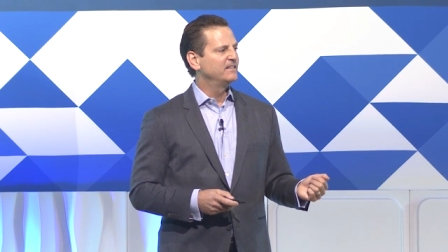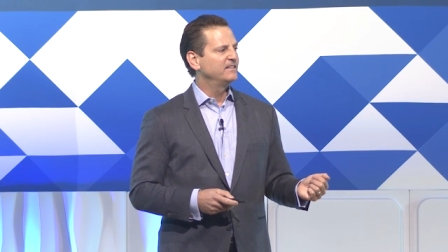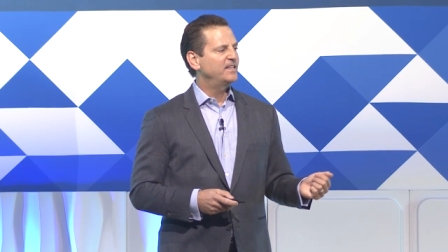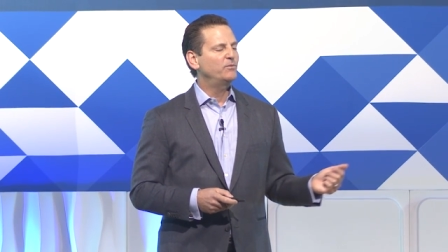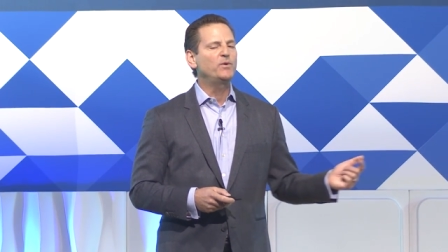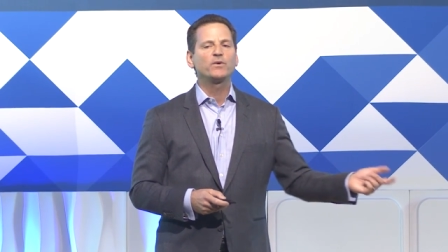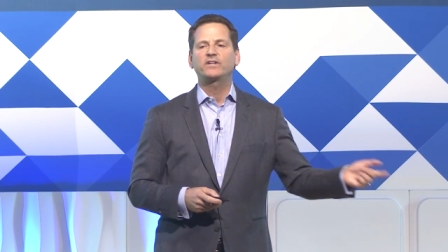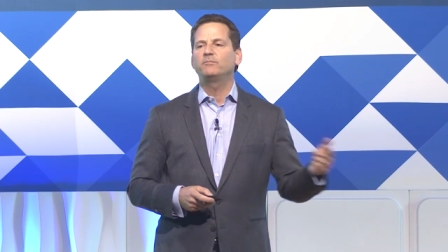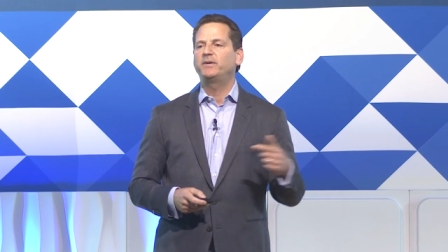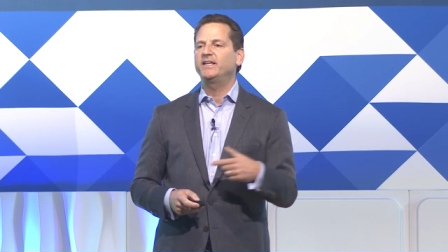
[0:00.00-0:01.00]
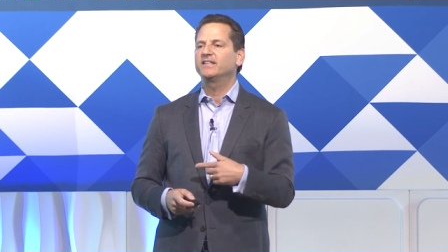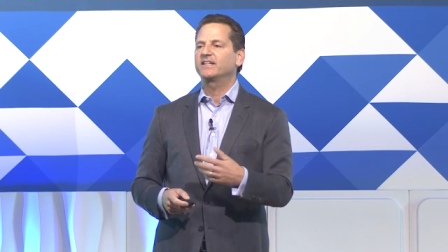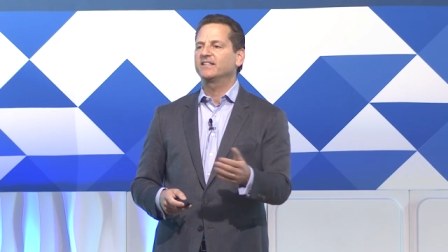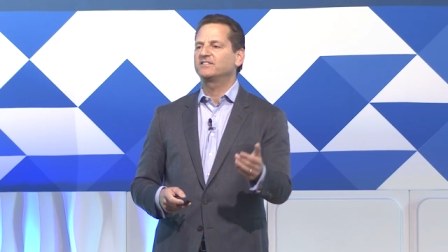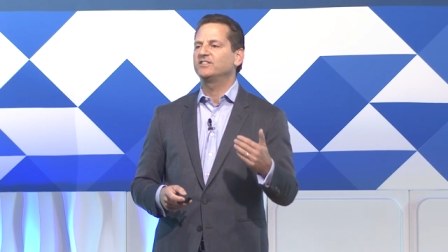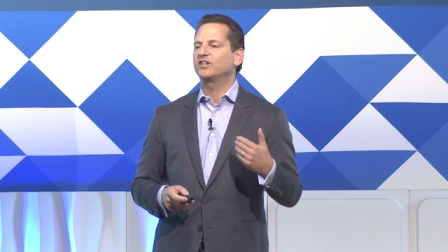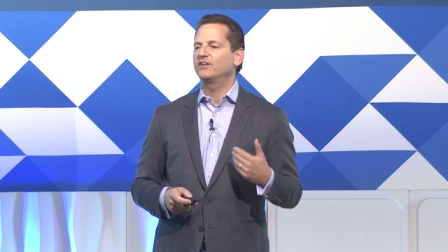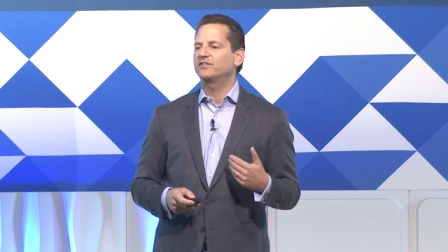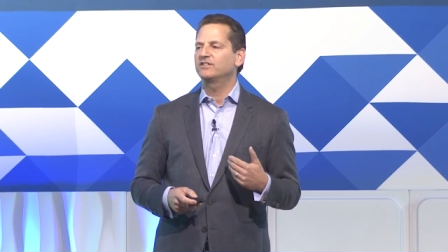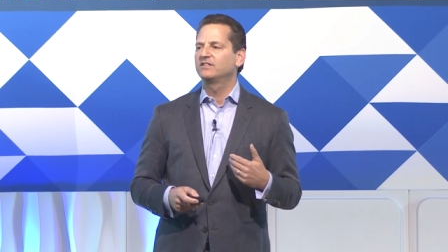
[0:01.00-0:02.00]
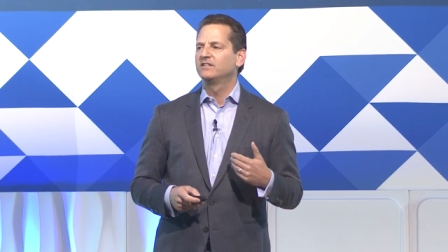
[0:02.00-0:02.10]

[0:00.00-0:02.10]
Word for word: that we weren't competing against each other.